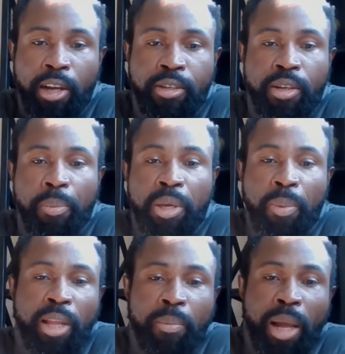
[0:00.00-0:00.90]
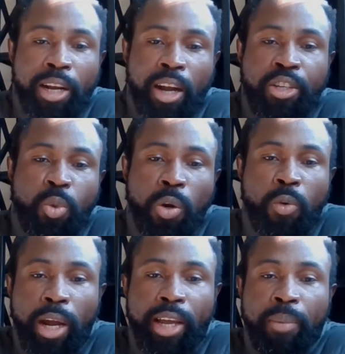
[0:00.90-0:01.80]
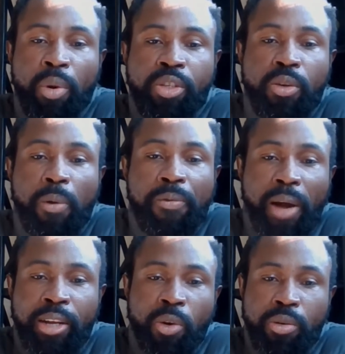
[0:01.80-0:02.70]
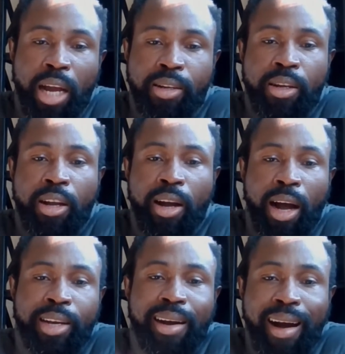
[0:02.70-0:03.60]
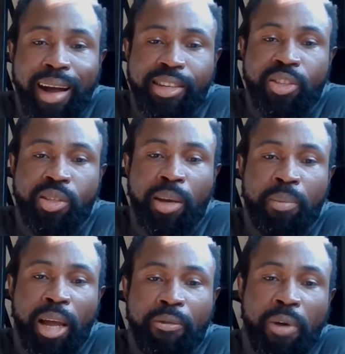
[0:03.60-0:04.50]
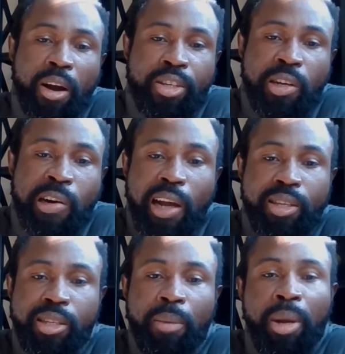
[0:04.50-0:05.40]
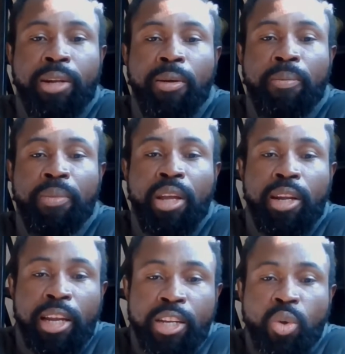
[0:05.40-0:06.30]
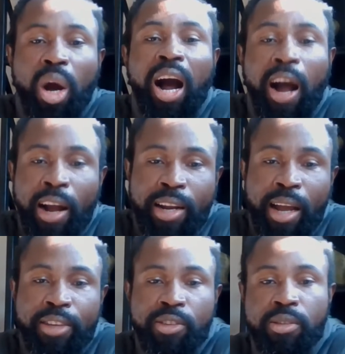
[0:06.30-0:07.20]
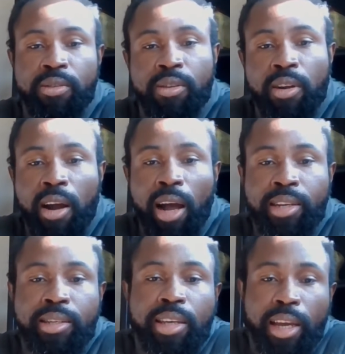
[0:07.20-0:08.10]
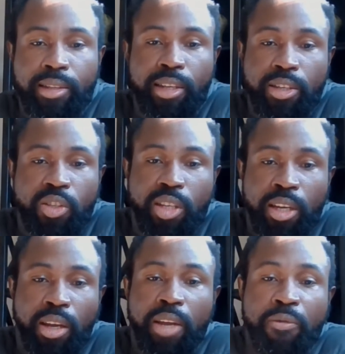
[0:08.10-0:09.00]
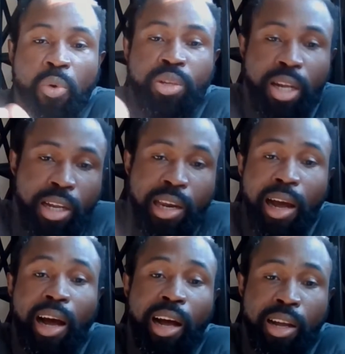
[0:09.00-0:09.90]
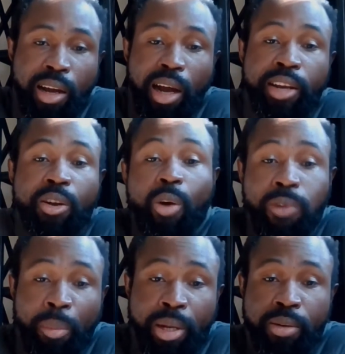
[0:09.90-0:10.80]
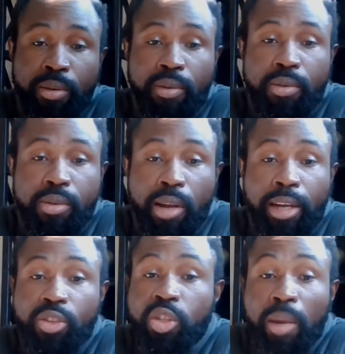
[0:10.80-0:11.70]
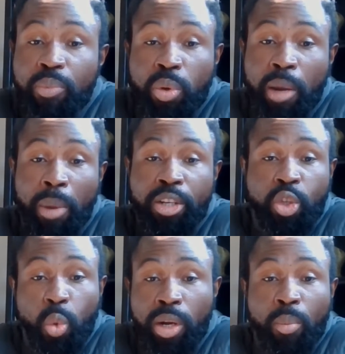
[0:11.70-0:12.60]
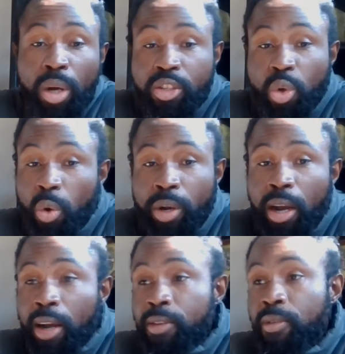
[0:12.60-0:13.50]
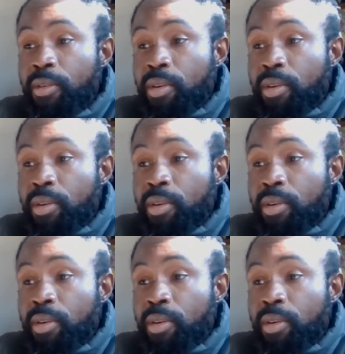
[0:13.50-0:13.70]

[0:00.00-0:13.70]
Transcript: And the people them that control reggae must go find out that. And the artists them like far as the Rasta them, they need to organize and get these things in front of the law and the government. Like step to them and show them what's going on.